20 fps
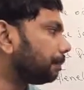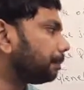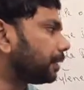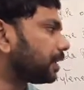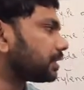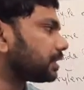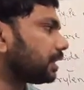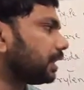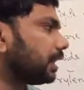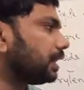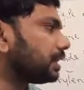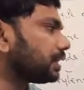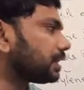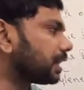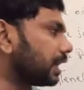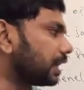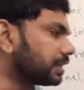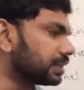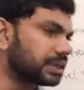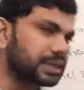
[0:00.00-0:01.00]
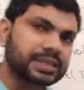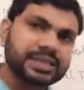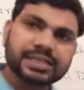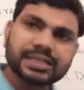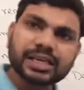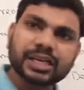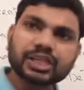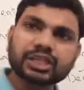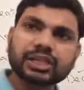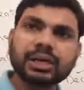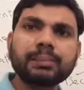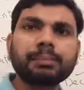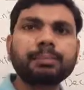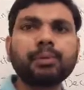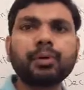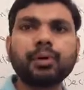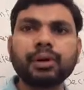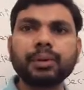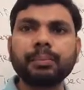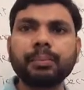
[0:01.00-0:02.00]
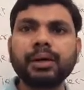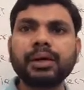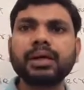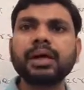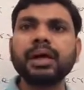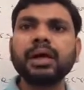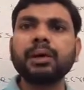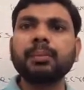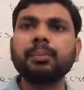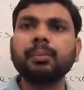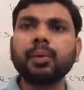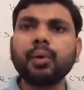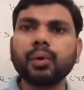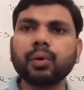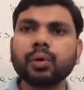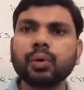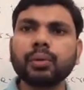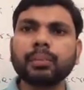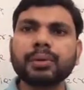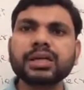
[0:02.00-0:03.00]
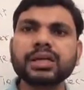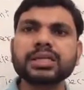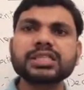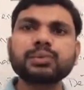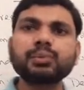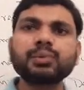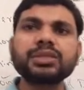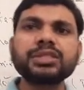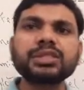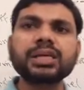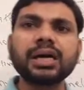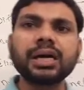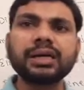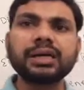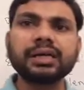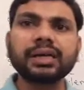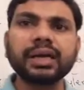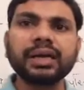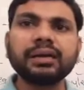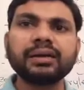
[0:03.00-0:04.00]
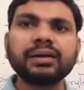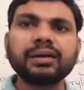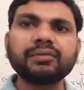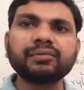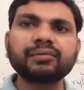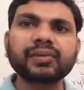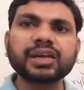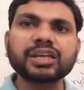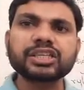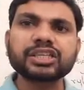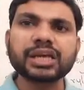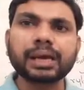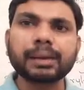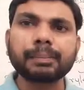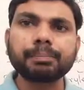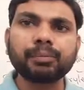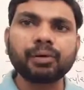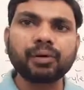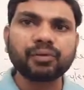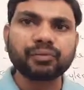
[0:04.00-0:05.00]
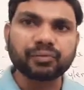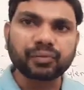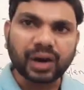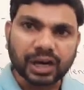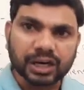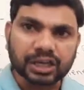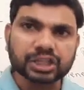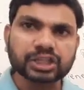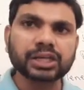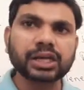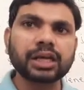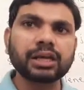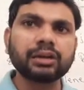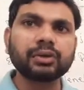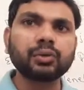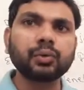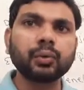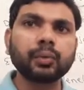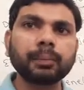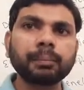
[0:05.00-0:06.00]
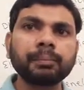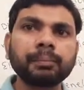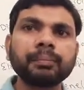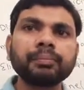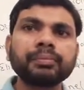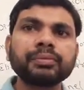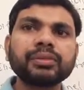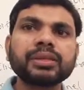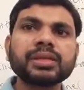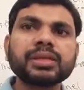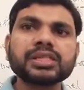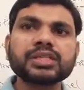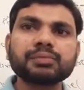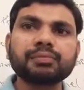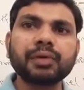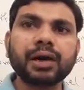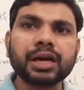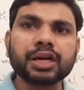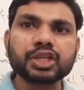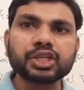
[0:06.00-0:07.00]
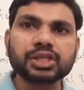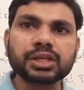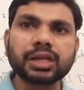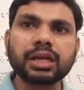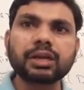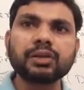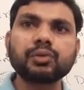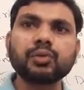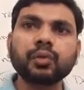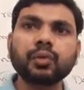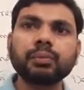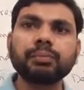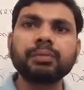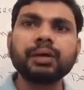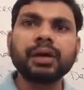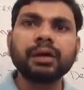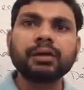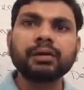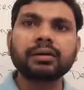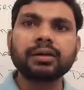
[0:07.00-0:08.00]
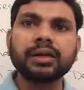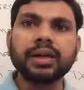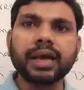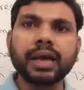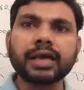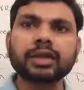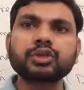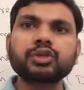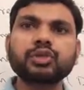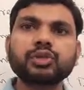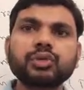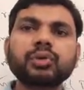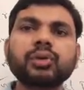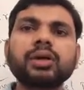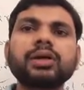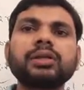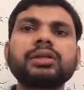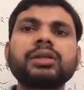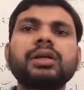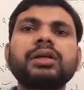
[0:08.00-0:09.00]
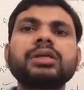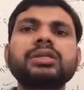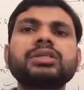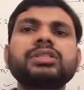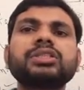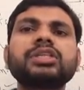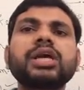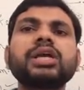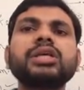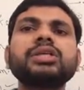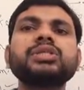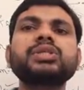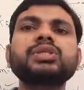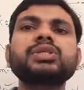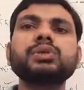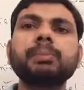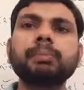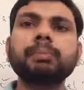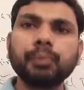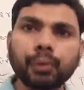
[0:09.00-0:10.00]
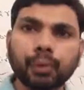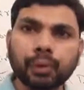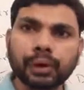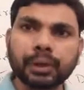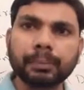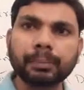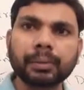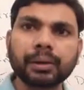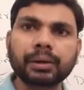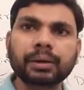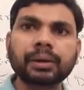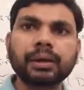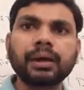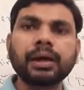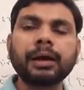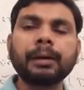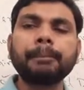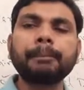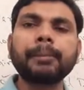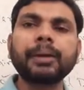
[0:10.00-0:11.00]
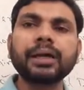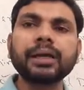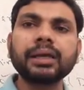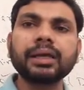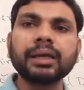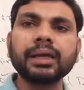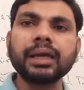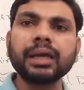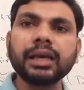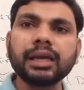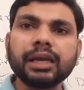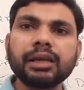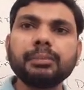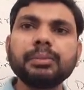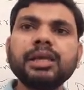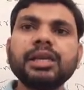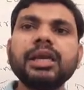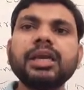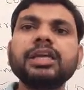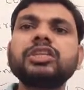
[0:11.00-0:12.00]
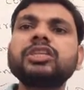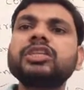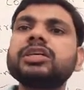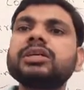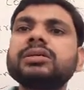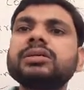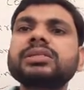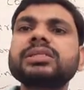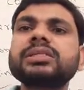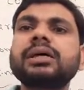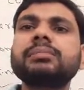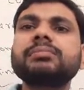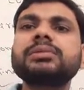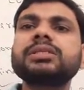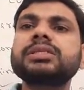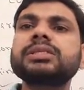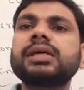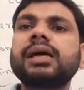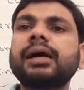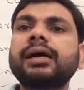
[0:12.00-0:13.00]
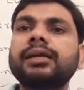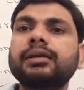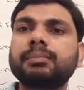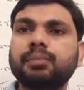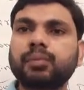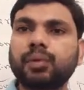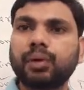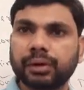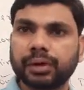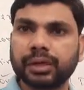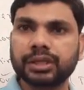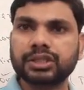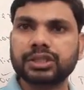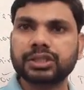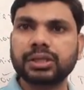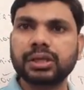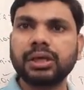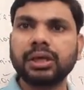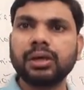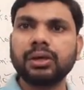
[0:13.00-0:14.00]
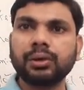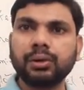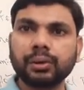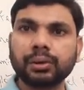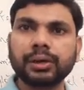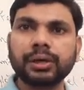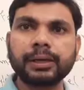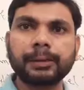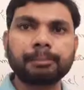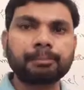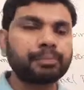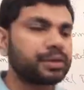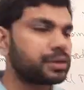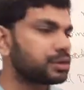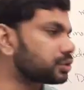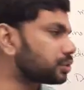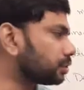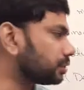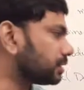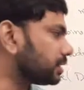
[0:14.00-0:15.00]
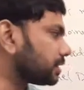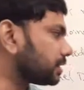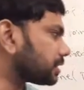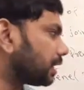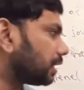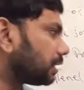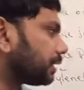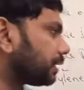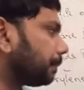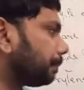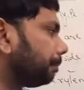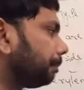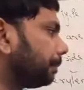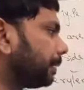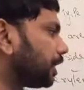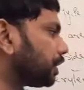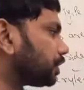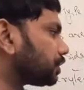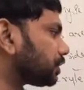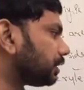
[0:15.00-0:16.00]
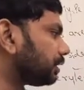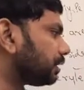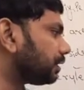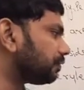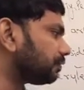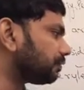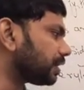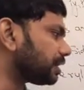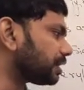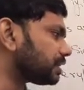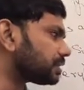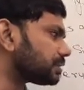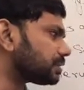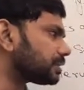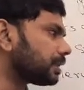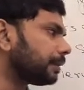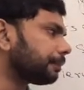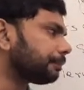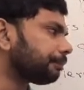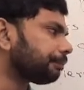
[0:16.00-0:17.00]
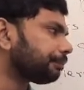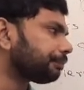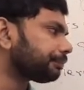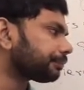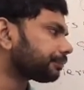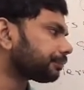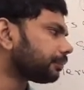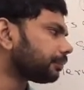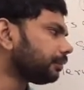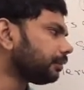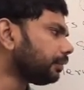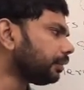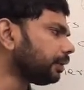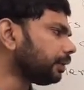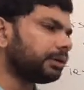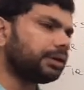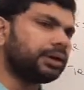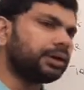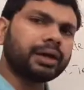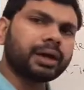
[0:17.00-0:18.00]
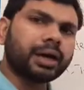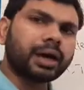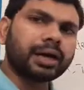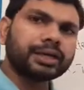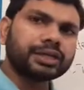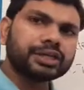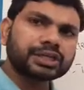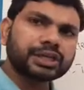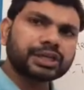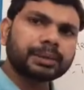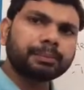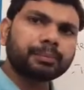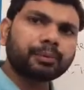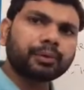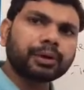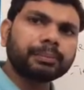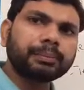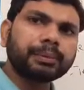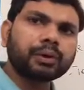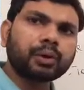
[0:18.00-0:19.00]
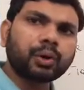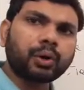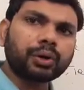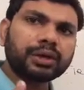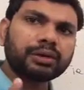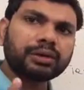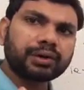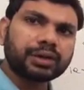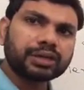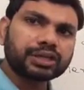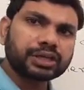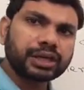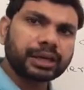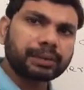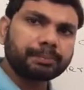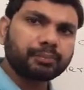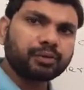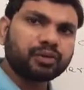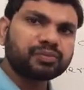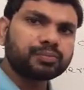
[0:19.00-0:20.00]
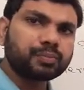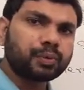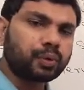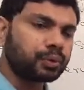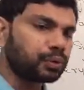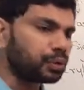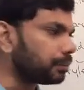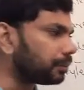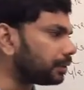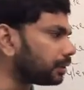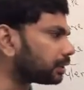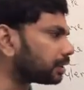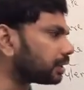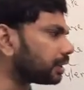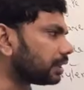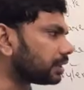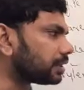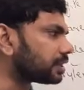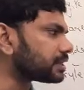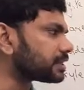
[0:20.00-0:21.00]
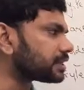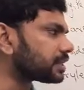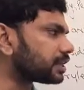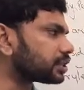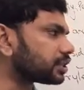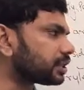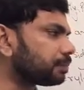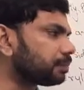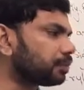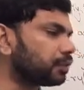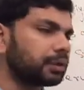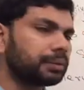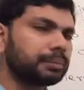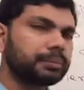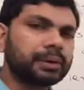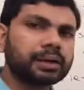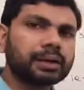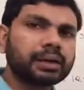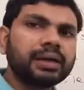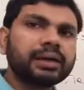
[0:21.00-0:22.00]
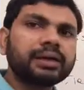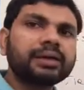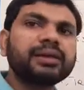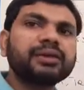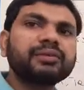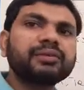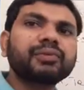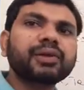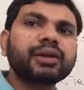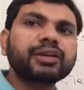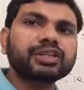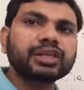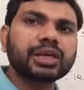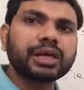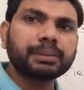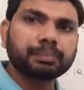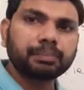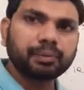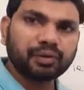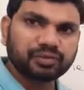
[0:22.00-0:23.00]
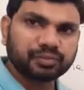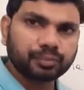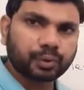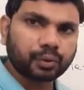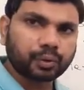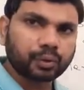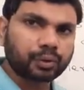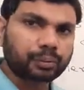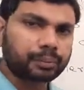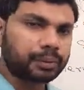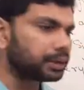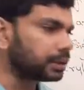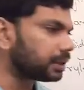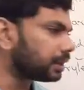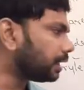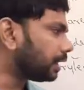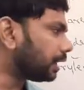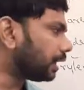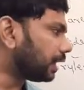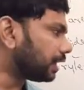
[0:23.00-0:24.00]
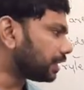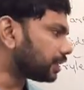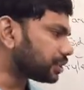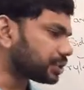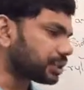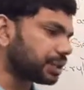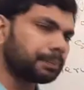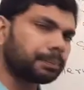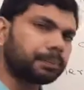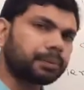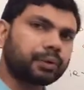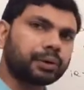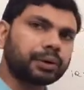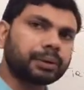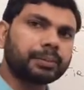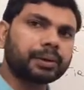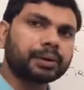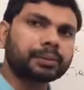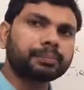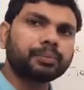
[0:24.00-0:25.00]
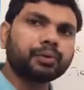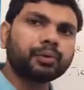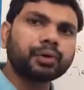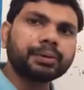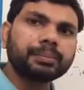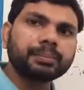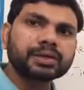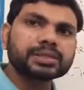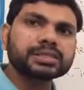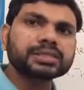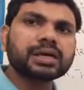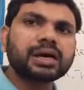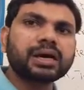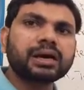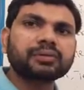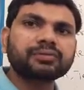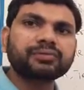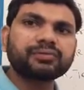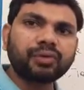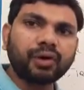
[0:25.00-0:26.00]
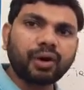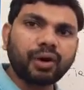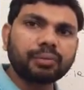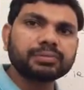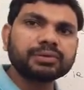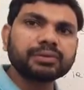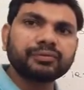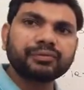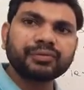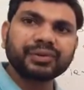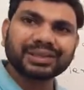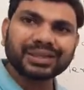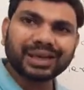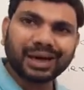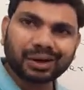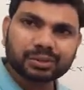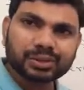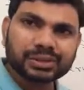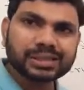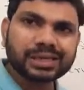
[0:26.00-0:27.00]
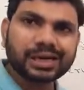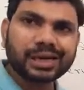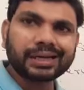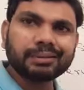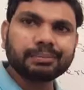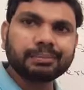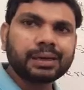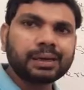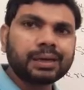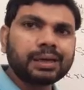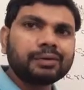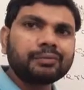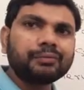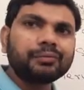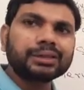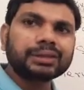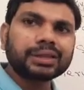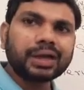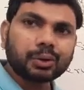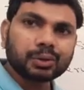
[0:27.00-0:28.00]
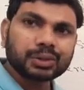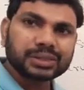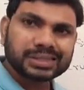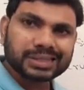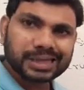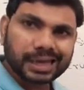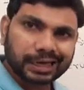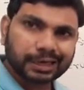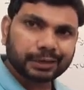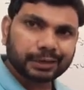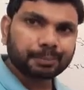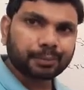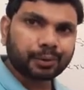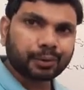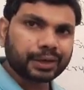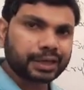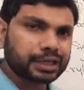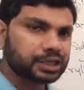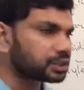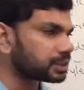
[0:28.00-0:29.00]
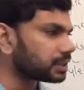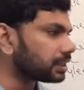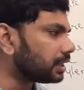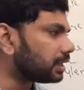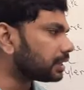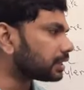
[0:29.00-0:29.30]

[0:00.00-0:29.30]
But in condensation polymer, monomers which contain different type of functional group, this functional group react together change to polymer by eliminating some side product. Okay, so these are the major difference. Here addition polymer only one type of monomer, condensation polymer different type of monomer. Addition polymers are formed without side product.